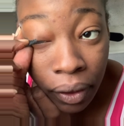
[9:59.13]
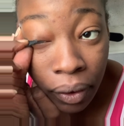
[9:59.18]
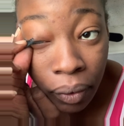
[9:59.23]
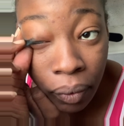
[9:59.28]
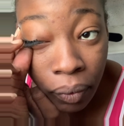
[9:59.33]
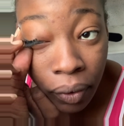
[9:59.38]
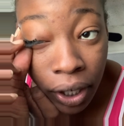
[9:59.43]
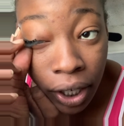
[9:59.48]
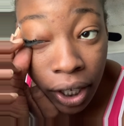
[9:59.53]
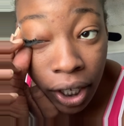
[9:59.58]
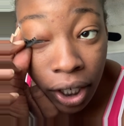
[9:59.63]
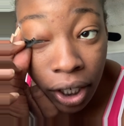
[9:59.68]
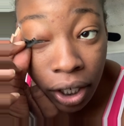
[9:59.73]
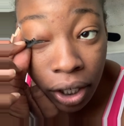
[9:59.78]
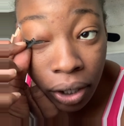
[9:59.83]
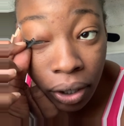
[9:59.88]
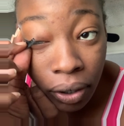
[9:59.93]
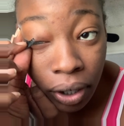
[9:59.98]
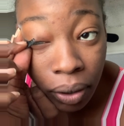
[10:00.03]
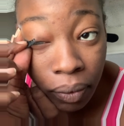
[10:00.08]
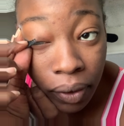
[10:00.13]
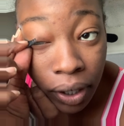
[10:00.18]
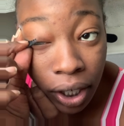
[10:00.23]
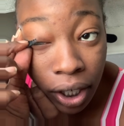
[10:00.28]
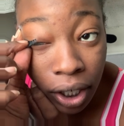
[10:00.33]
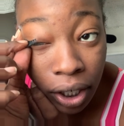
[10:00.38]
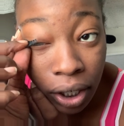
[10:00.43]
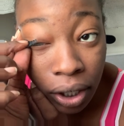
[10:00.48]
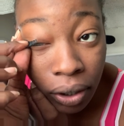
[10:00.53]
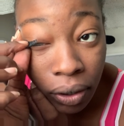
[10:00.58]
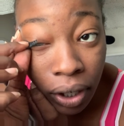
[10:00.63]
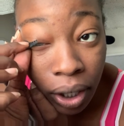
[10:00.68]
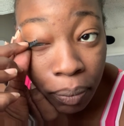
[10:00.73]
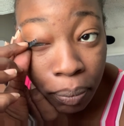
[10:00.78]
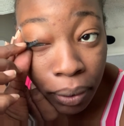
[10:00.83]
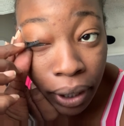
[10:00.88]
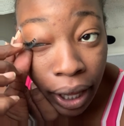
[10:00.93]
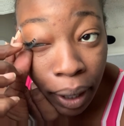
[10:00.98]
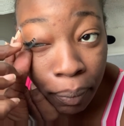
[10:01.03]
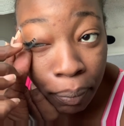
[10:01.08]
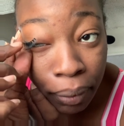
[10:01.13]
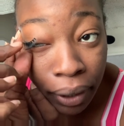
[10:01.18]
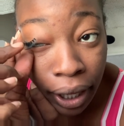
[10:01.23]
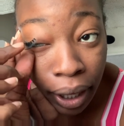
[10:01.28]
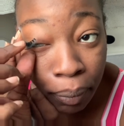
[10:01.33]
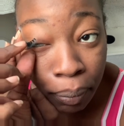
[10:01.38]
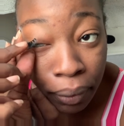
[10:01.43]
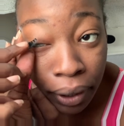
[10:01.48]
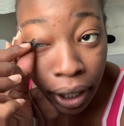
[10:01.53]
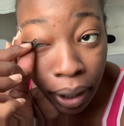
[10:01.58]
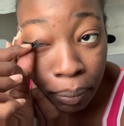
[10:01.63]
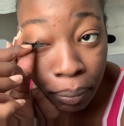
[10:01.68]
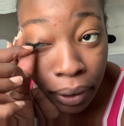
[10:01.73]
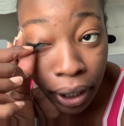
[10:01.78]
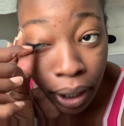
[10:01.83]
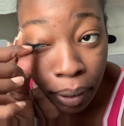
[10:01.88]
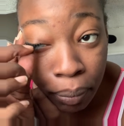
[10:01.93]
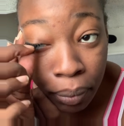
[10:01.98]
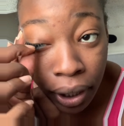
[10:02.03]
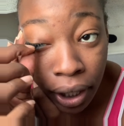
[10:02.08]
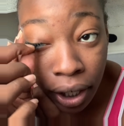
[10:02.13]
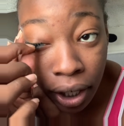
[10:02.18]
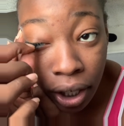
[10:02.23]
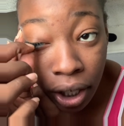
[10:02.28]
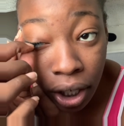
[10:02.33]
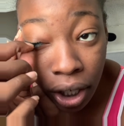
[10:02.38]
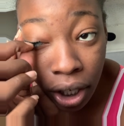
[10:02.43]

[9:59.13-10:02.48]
We can do it. We can do it. Blah, blah, blah, blah, blah.